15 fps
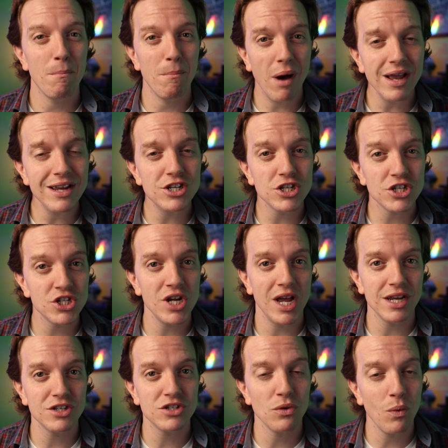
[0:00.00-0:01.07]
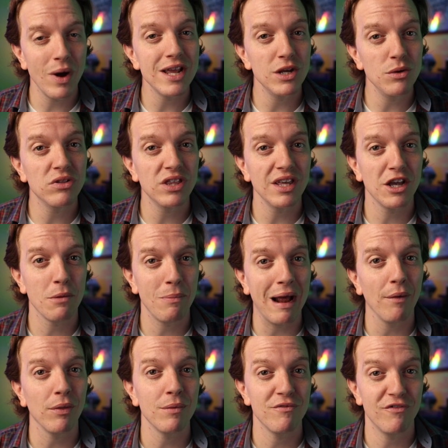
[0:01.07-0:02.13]
might just change the way you think
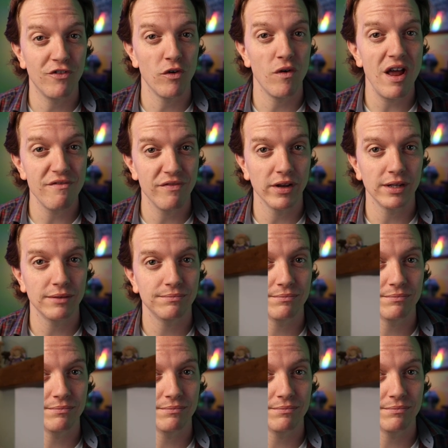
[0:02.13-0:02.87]
about them forever.